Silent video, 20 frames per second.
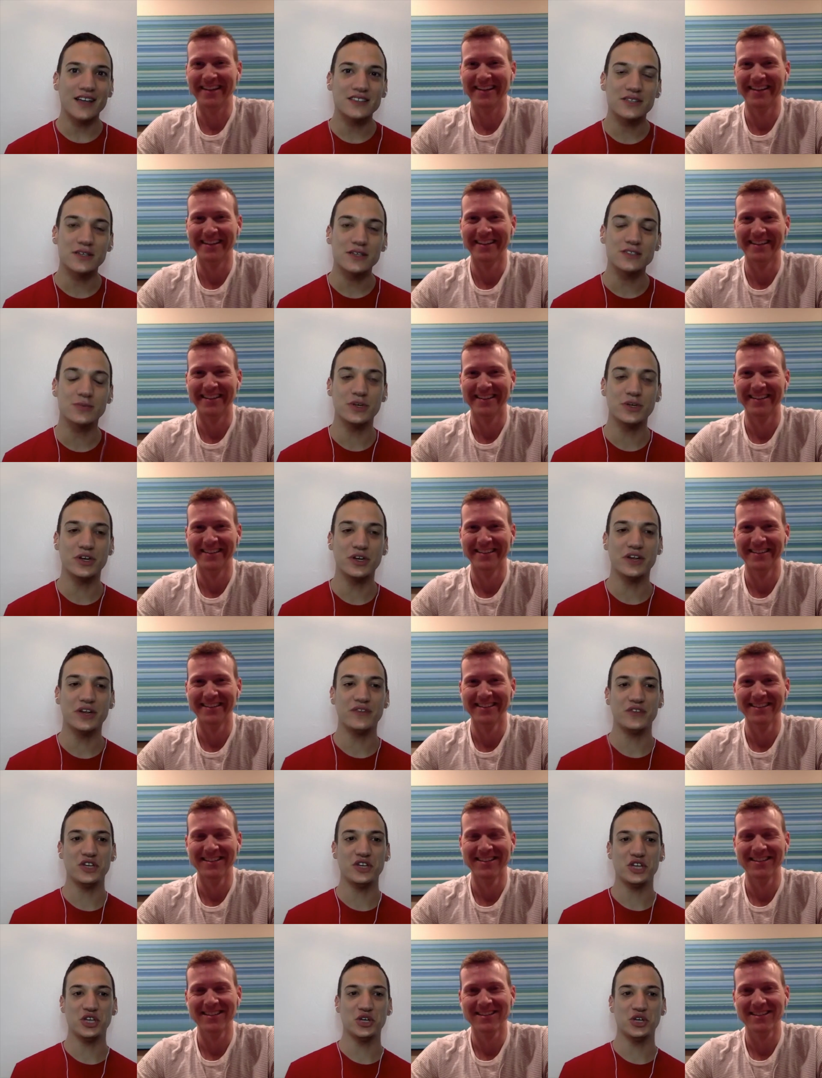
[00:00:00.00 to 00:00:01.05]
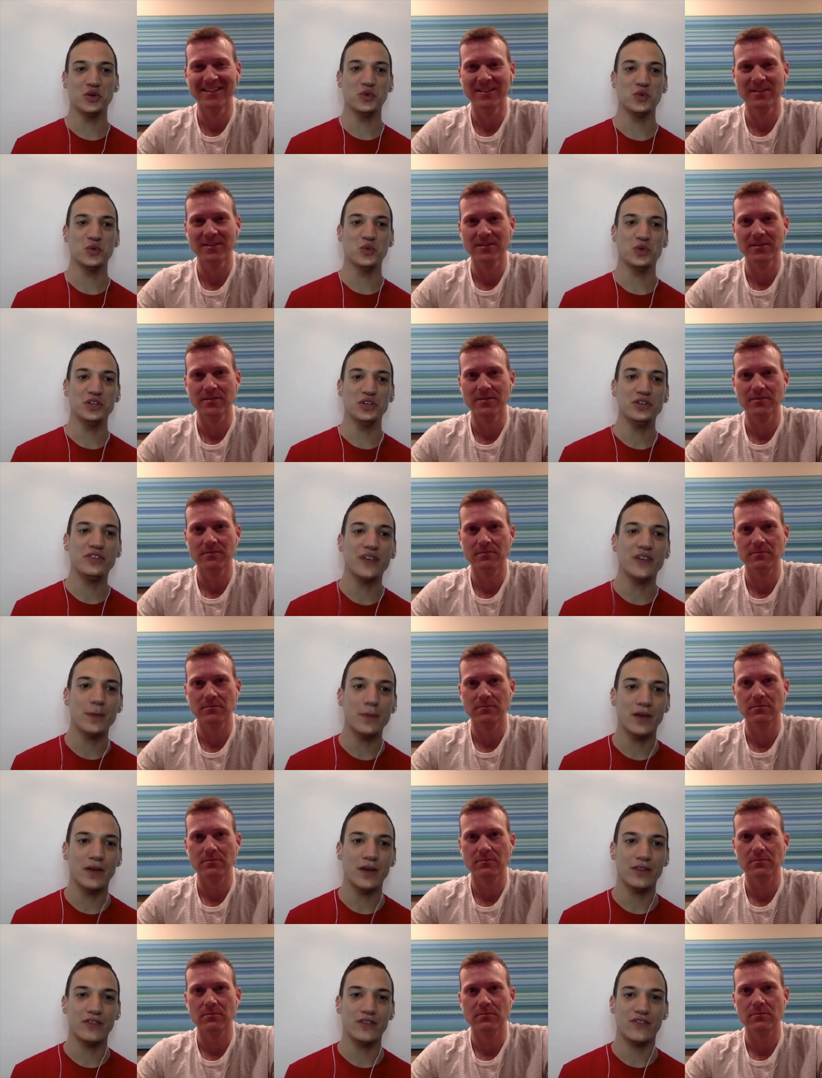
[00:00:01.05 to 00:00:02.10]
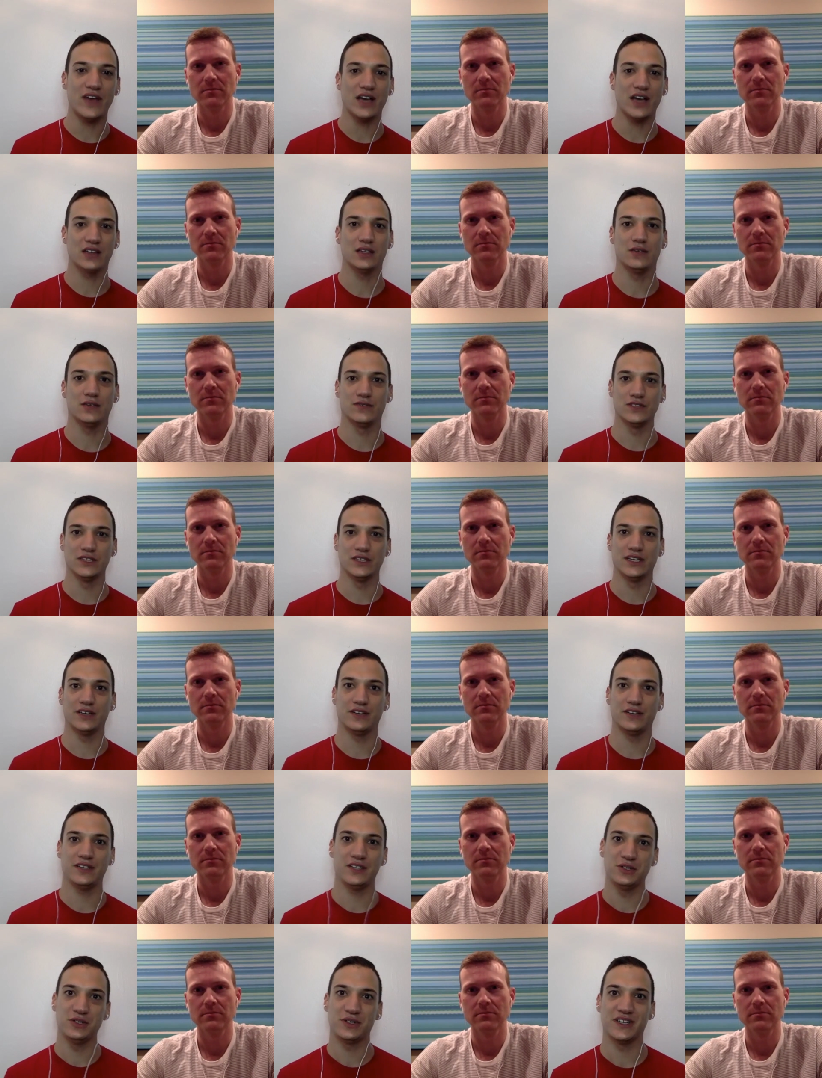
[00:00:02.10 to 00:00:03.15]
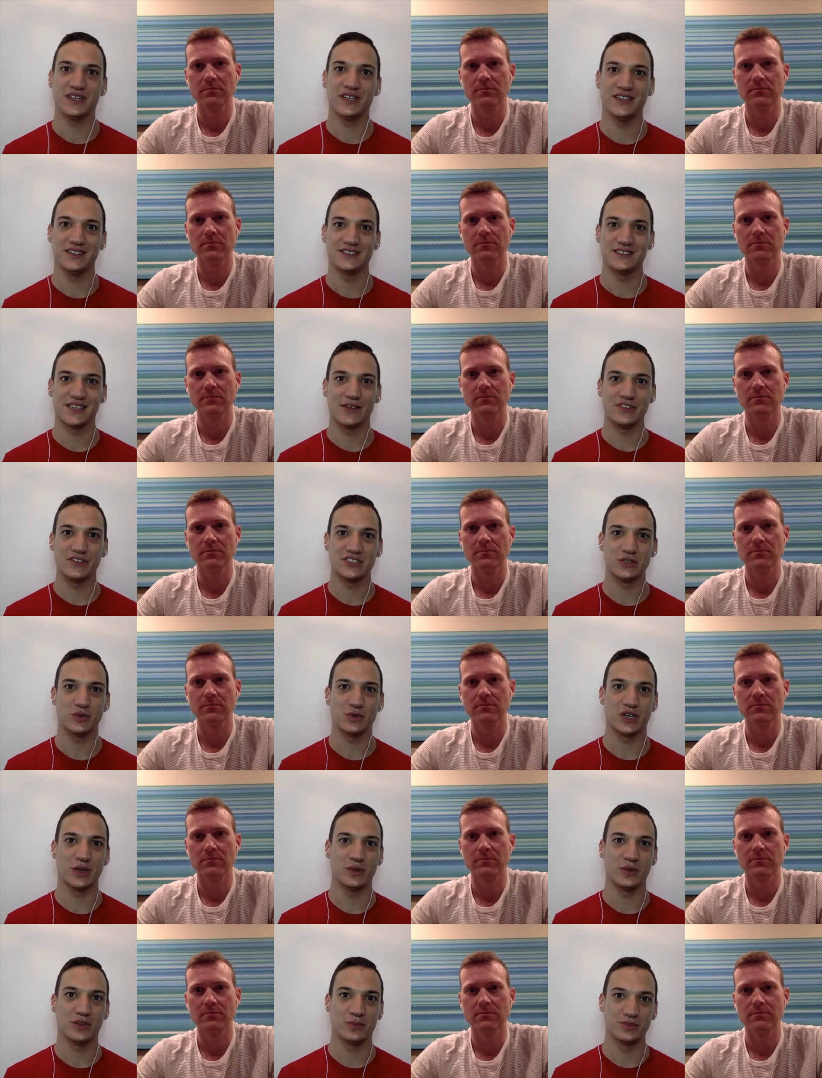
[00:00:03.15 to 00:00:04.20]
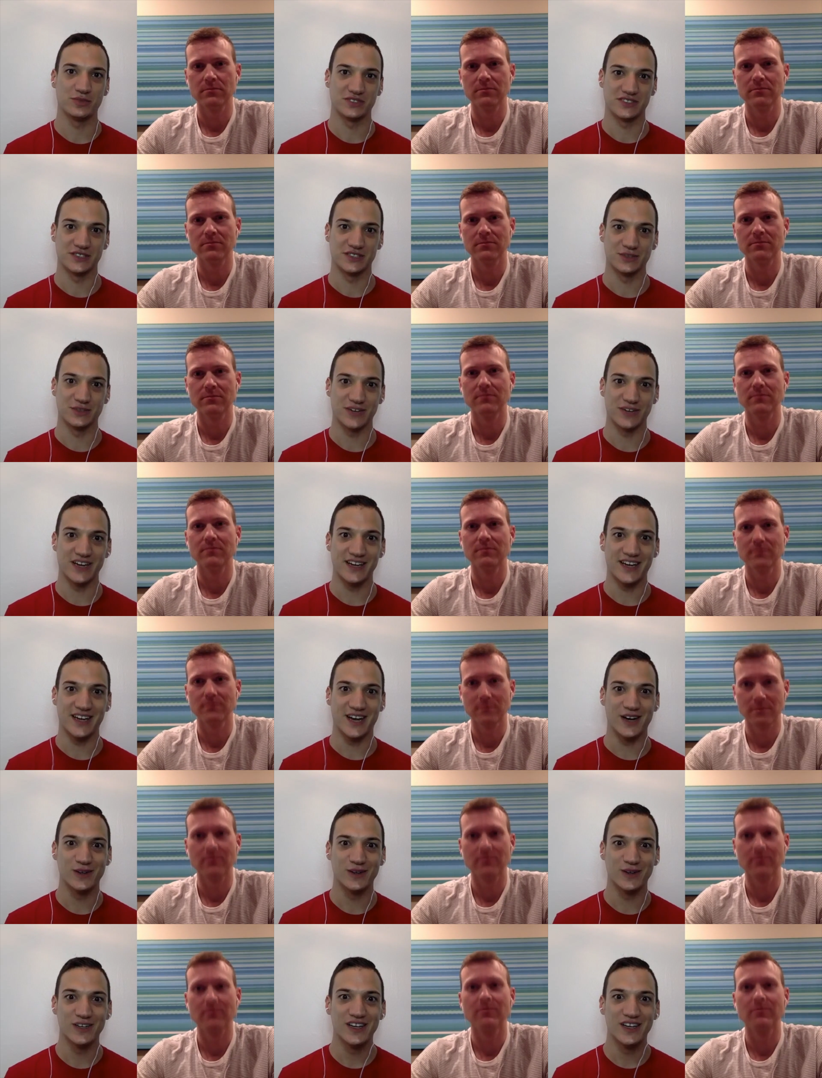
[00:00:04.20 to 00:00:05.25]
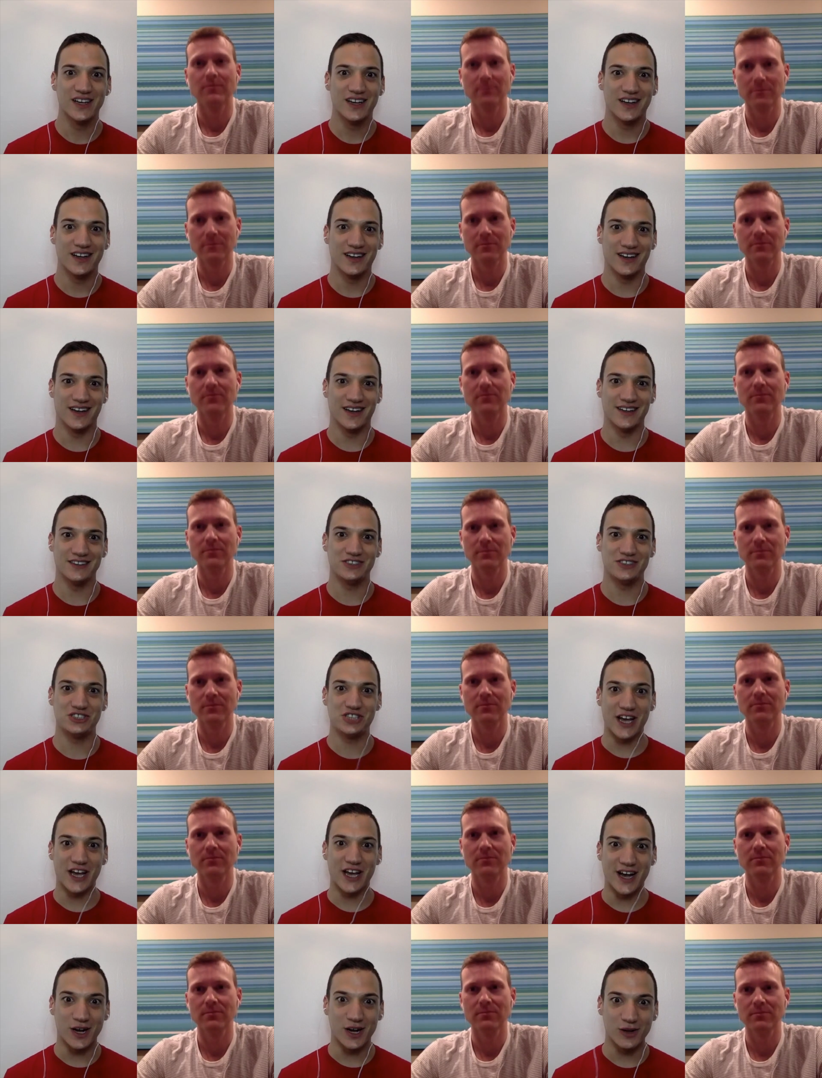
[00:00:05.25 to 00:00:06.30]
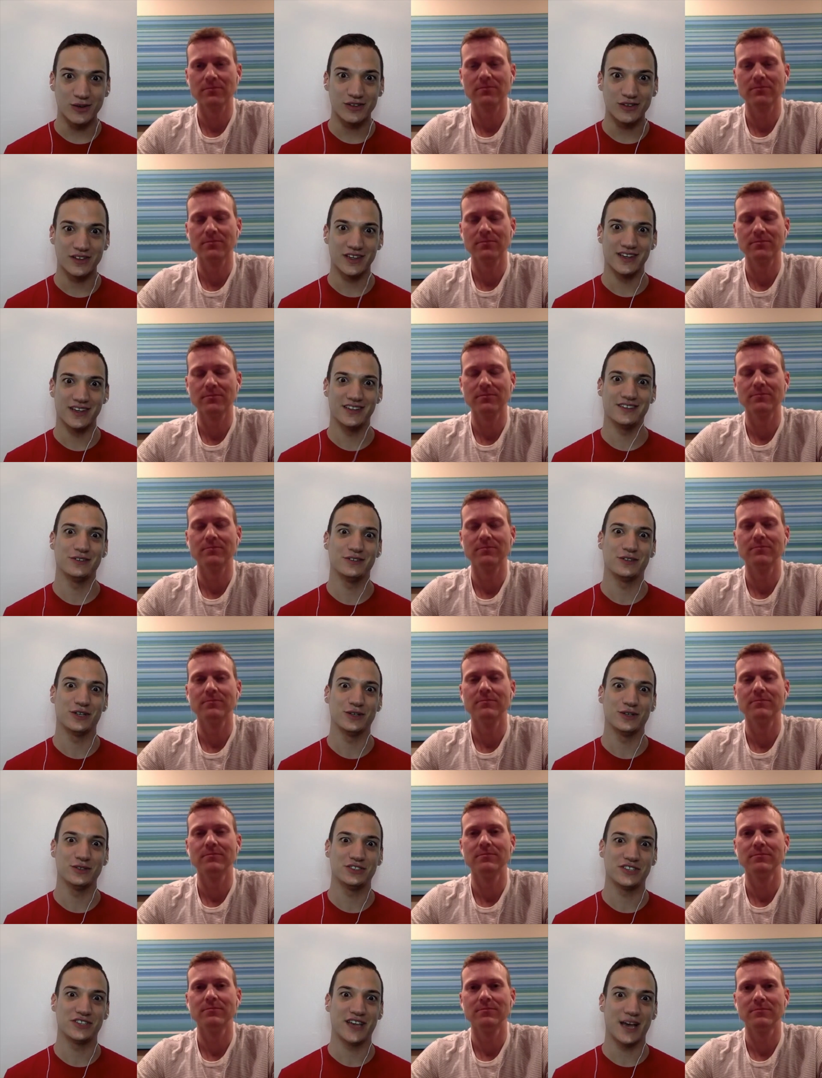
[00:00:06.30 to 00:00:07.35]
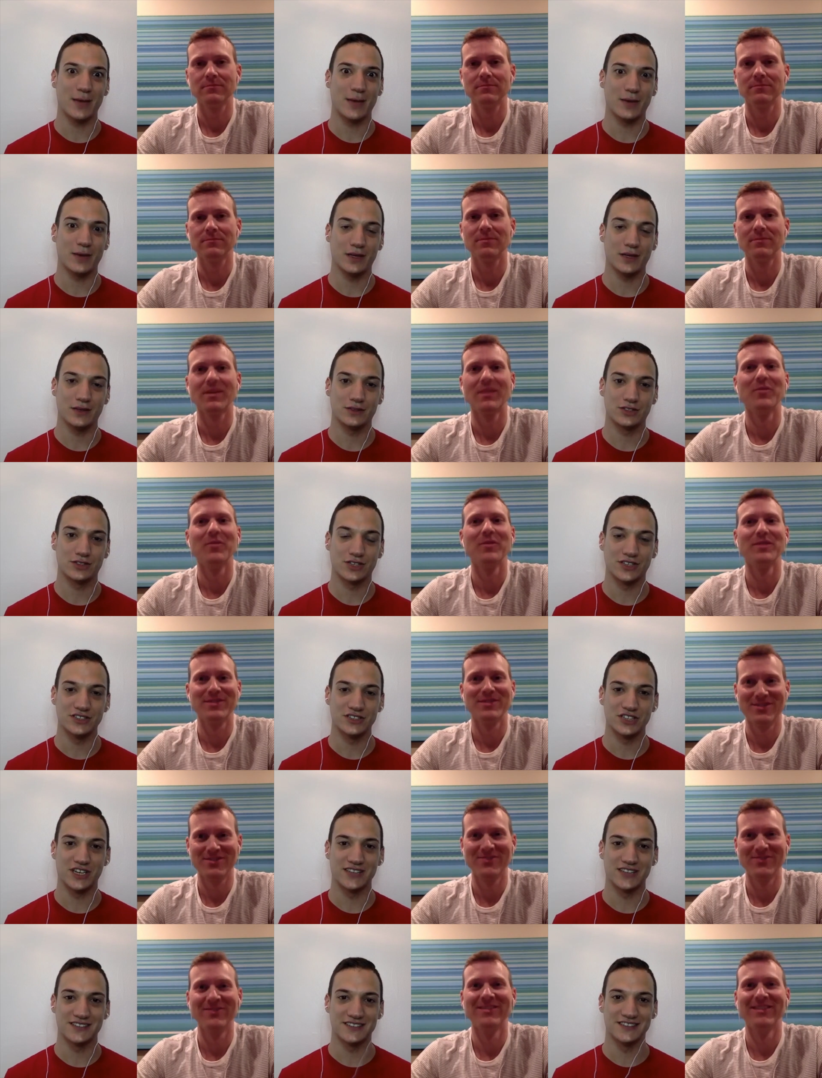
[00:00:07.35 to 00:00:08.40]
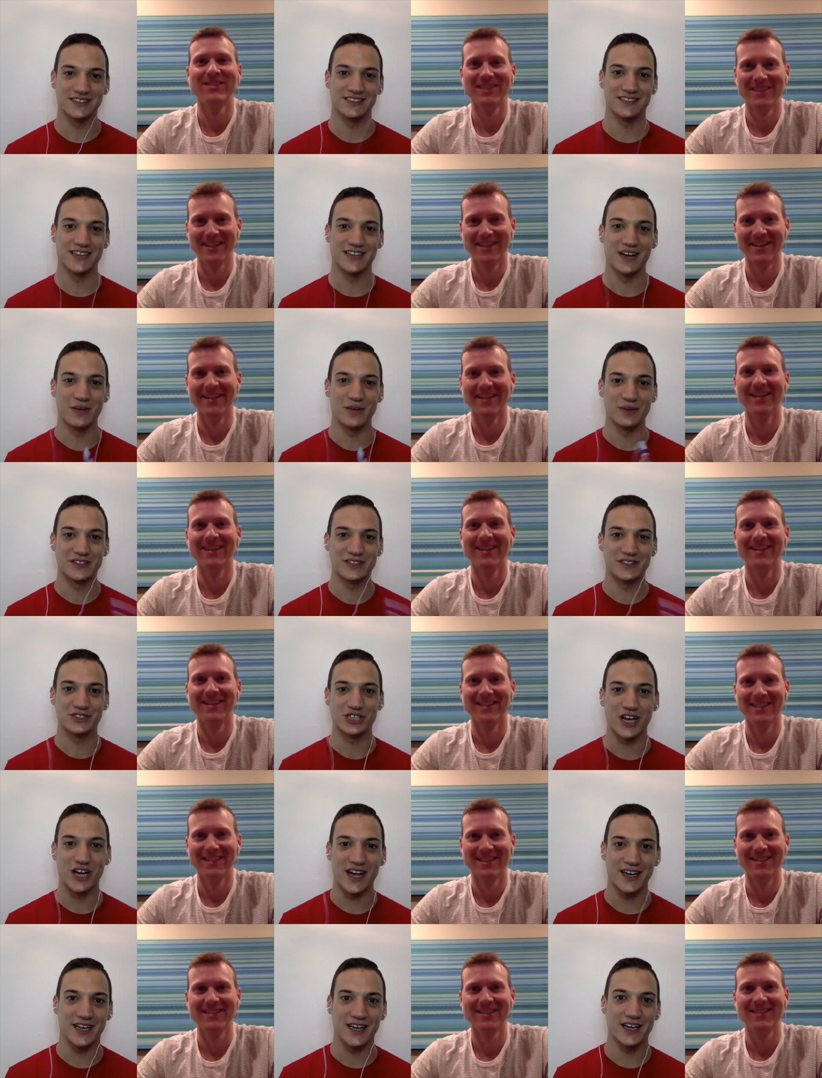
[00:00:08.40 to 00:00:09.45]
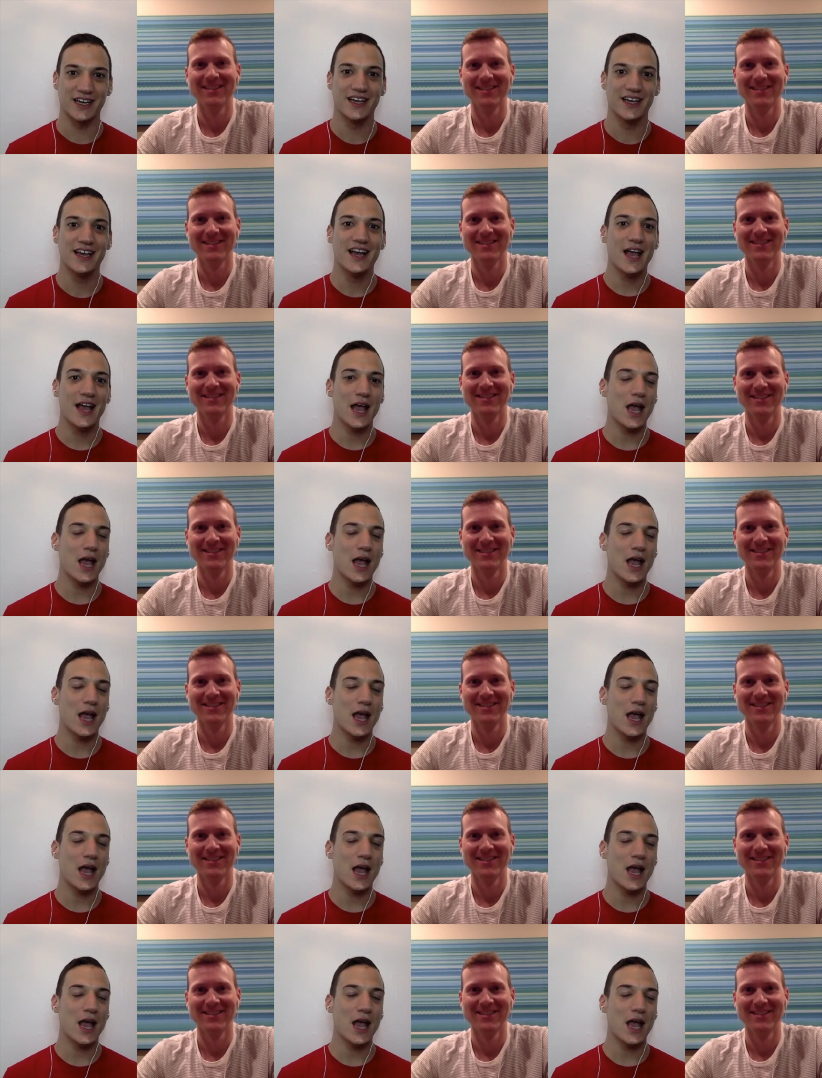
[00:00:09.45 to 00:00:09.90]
Speaker 1: so I was wondering if, you know, what do you think about the fact that Valeri Liukin is obviously working with Brazil right now? Uh, mm-hmm. Chow, uh, who coached Gabby and Shawn Johnson, is now with China.